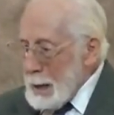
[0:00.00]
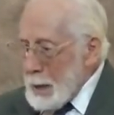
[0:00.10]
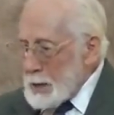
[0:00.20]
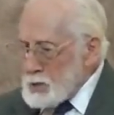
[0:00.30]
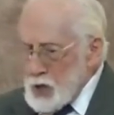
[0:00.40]

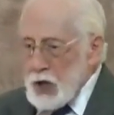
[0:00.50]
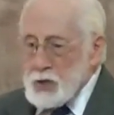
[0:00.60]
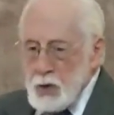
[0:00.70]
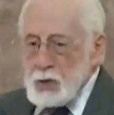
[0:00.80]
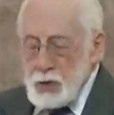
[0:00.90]
that
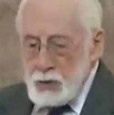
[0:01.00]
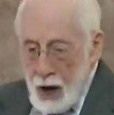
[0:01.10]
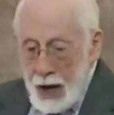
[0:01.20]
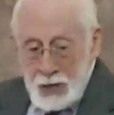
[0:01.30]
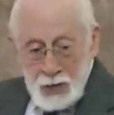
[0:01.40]
Jesus
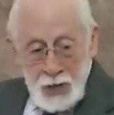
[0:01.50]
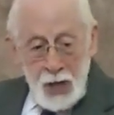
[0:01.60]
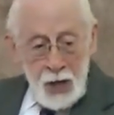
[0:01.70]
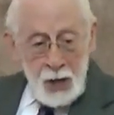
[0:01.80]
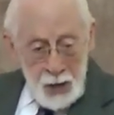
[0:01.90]
Christ
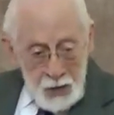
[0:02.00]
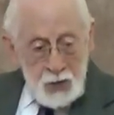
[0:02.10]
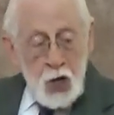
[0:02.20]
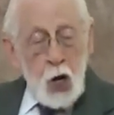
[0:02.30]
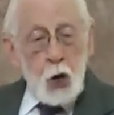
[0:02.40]

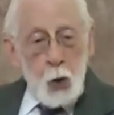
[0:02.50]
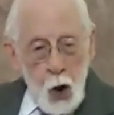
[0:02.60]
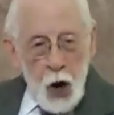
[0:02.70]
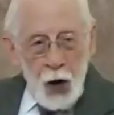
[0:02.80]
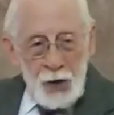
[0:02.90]
is
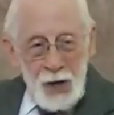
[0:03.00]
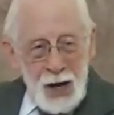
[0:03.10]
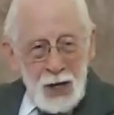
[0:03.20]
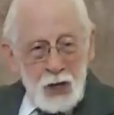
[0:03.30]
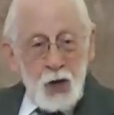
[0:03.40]
Lord
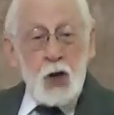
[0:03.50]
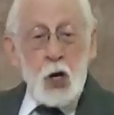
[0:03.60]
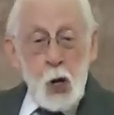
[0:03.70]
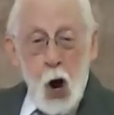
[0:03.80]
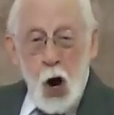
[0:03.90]
to the
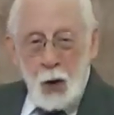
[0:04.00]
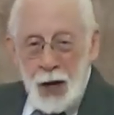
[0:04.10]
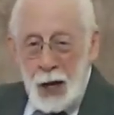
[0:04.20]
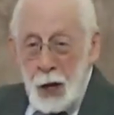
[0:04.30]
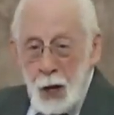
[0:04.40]

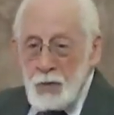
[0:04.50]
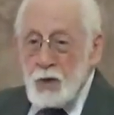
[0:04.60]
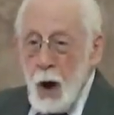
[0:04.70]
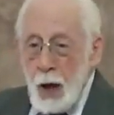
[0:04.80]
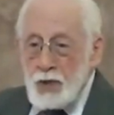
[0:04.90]
glory of
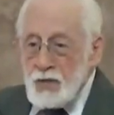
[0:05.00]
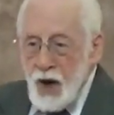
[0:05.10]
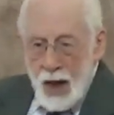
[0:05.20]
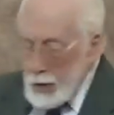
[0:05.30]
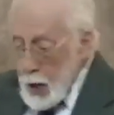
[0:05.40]
God the Father.